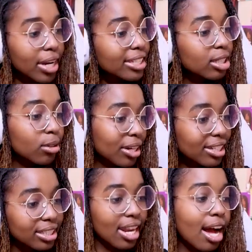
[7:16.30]
18 or
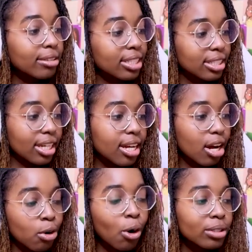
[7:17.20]
19 houses, it got
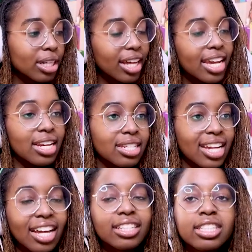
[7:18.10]
cold and late.
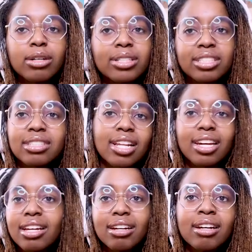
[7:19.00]
Daddy Dearest is like,
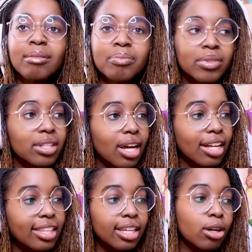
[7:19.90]
I
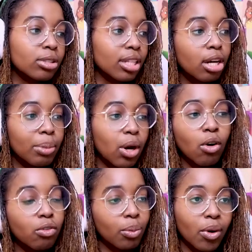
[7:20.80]
think he goes a little bit
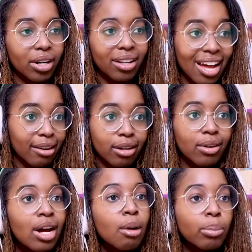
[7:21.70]
overboard. I don't know.
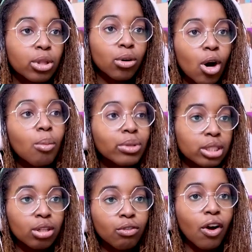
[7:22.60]
But their home was
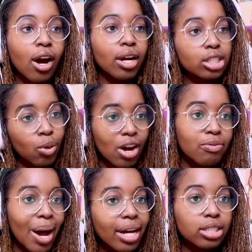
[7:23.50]
too far, 12
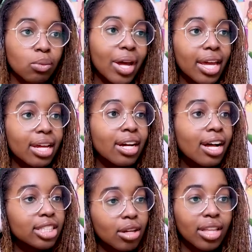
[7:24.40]
miles away.
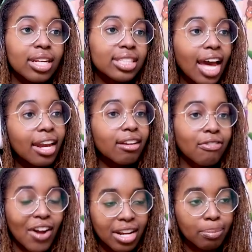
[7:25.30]
So they decided to
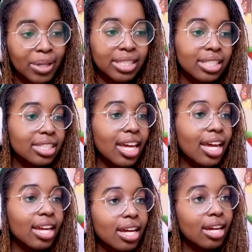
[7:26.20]
find a place to stay.